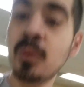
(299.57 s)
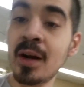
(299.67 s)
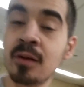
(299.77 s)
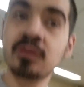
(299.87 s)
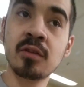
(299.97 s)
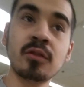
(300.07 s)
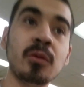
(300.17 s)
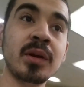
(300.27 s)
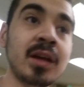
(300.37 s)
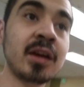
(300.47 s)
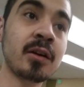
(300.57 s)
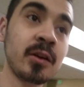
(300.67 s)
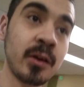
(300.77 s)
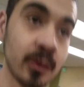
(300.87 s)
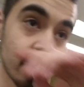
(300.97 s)
right now there's nobody here,
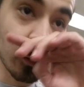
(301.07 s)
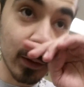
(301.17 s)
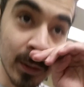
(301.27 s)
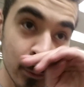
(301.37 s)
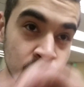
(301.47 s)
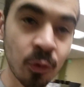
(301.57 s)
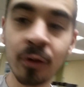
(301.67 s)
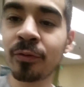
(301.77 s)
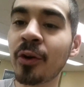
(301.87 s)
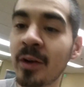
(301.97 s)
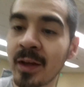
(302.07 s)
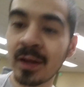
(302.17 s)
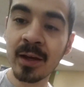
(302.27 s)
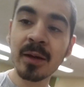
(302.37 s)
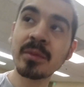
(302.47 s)
you know, it's already twelve thirty
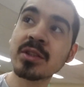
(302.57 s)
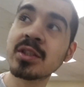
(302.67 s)
A M and